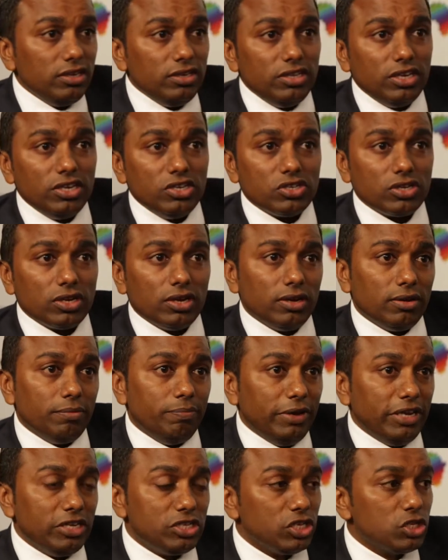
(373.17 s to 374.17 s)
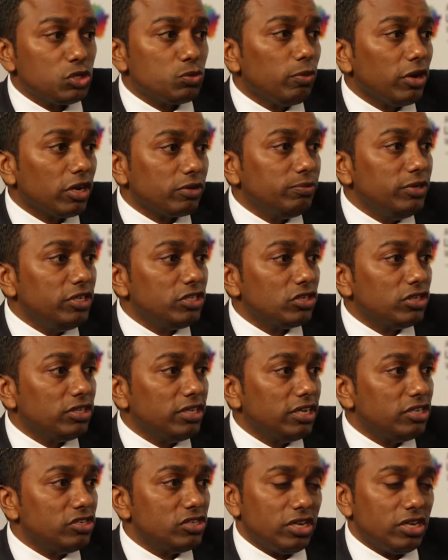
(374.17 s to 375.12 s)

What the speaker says: There's a basic smart meter that